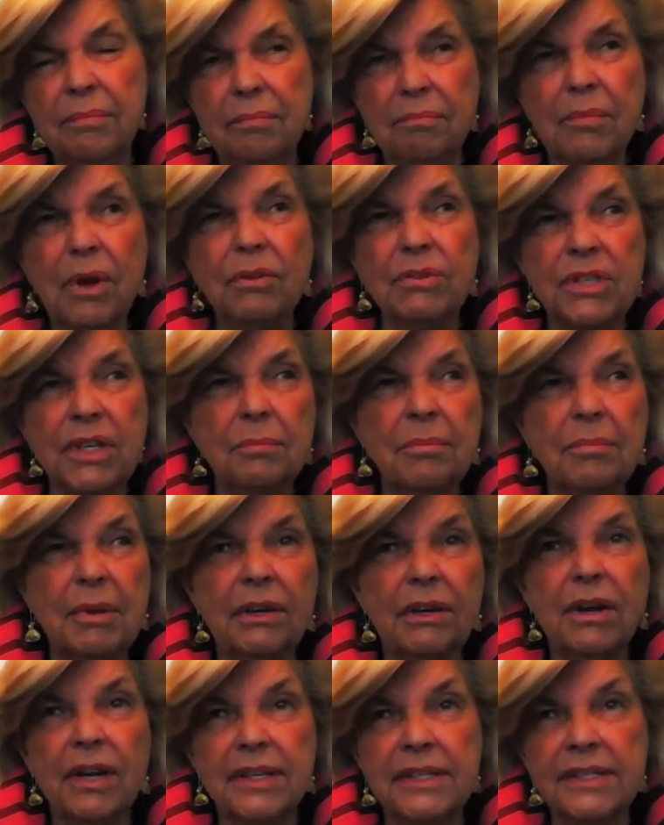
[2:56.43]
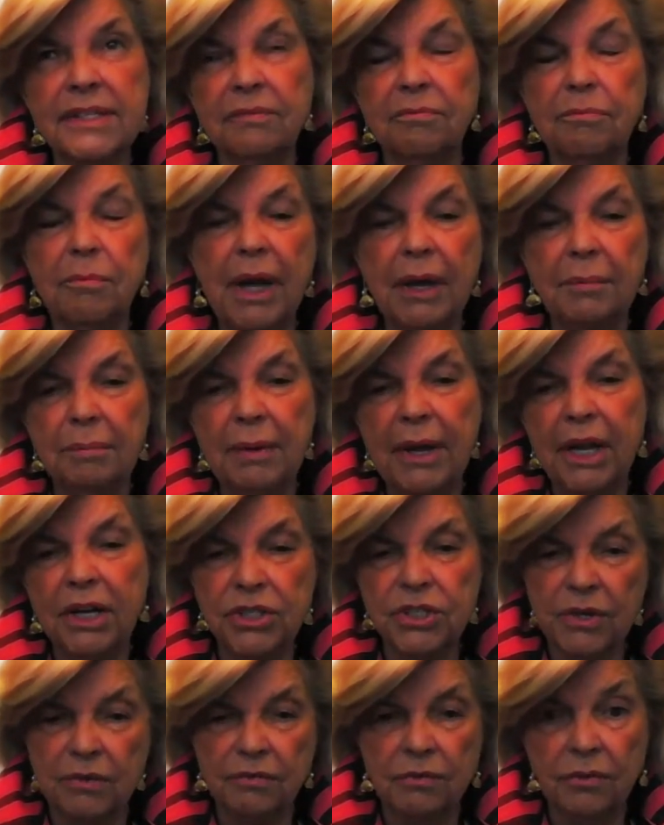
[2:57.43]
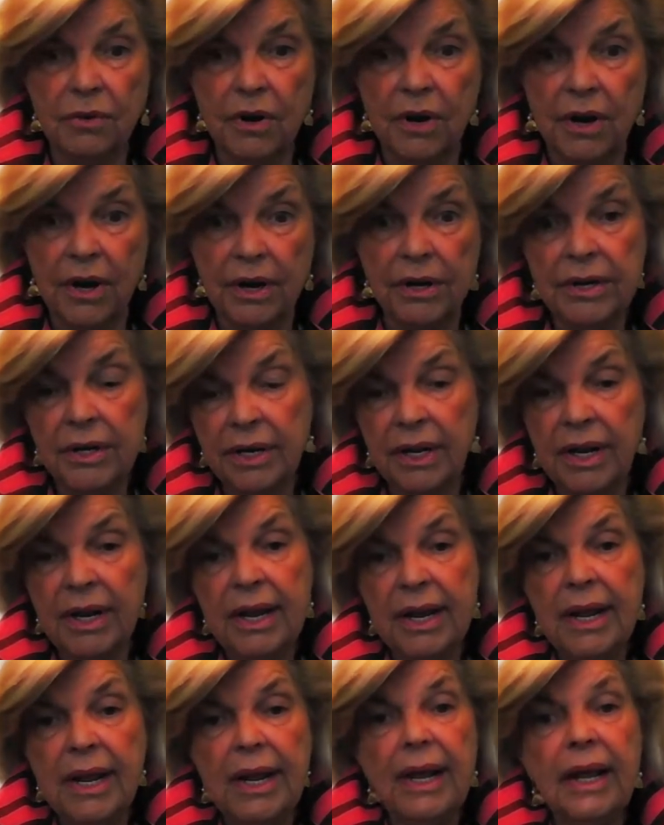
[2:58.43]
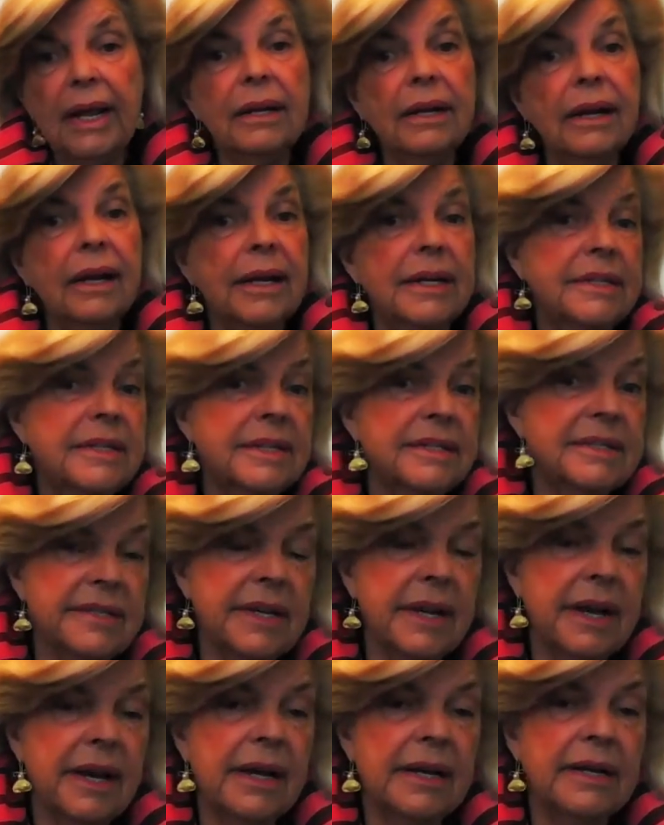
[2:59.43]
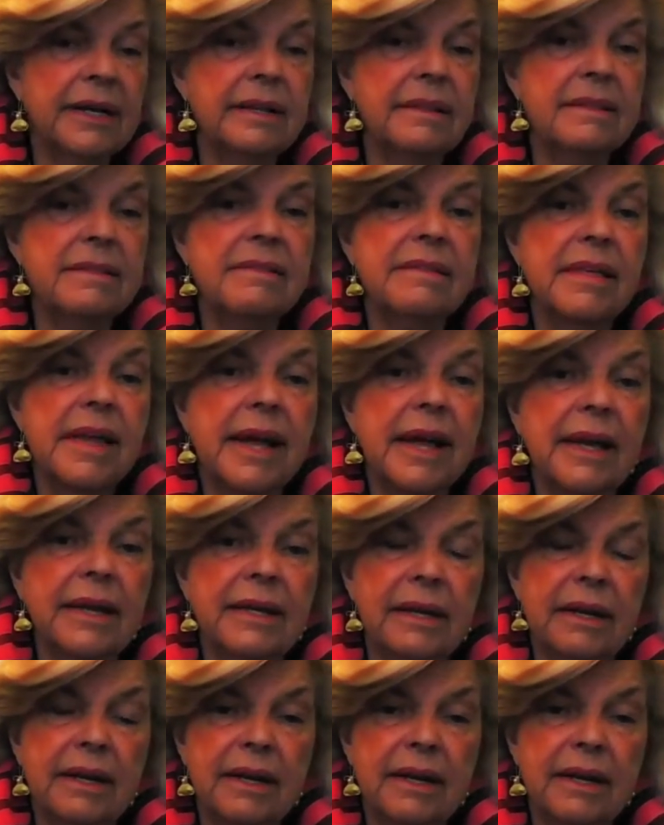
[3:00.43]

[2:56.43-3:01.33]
mostly because of my passion for art, and I decided that